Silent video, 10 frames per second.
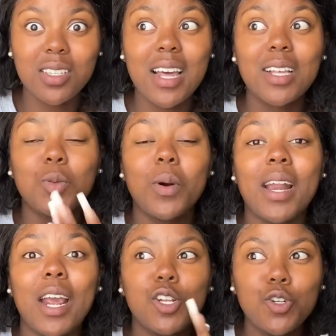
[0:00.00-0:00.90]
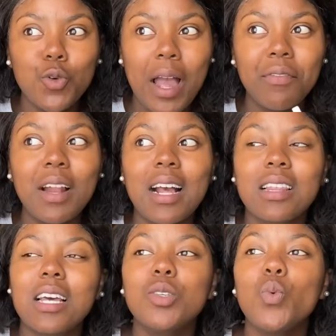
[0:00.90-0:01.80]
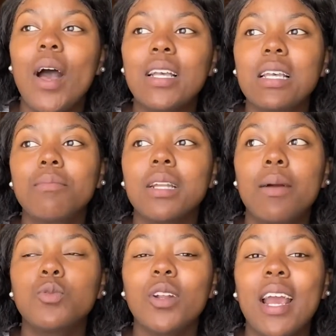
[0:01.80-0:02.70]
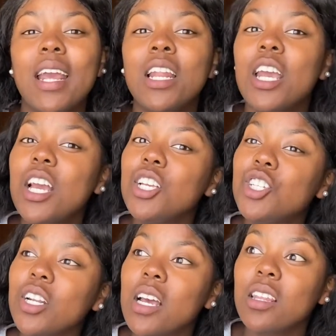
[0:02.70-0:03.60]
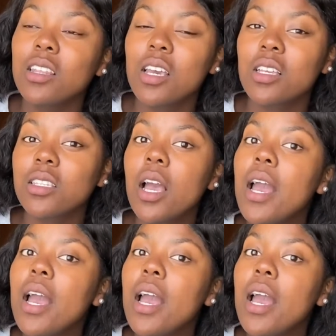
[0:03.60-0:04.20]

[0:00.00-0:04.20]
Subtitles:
That's what I do. I feel like that's why sometimes when I engage in other things,